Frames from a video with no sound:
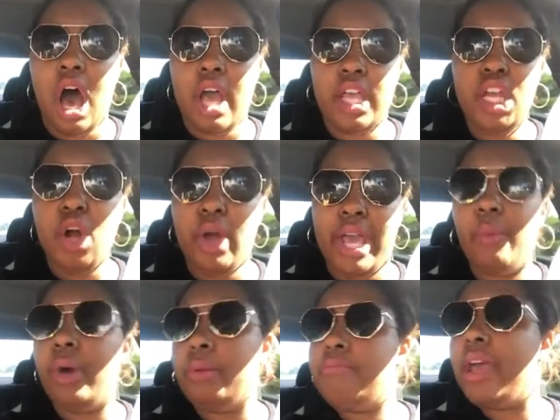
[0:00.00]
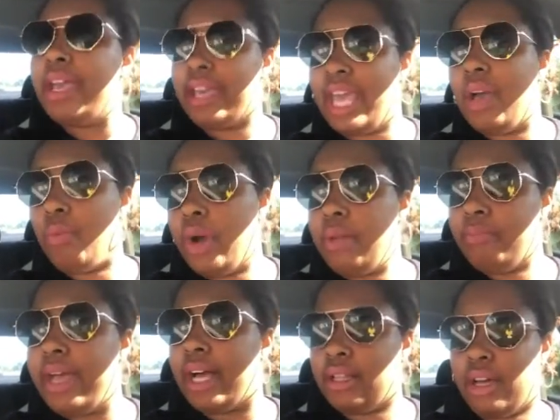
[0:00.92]
it would make
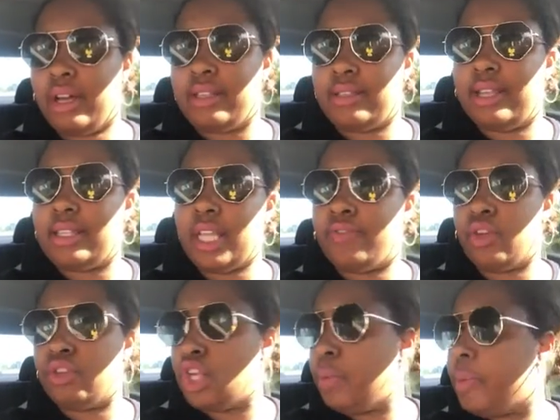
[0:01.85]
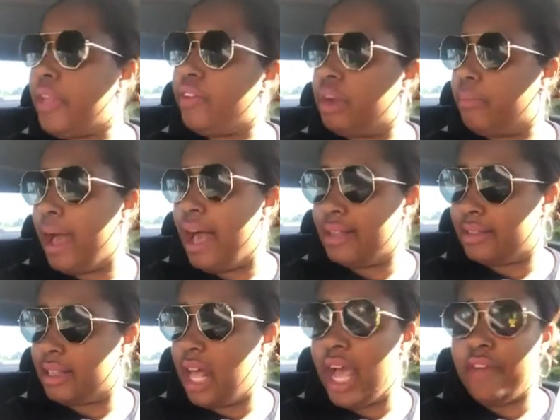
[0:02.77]
a lot of sense, if you do believe in a past
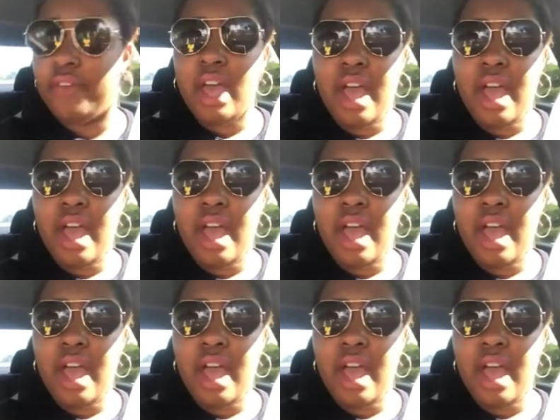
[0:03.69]
life,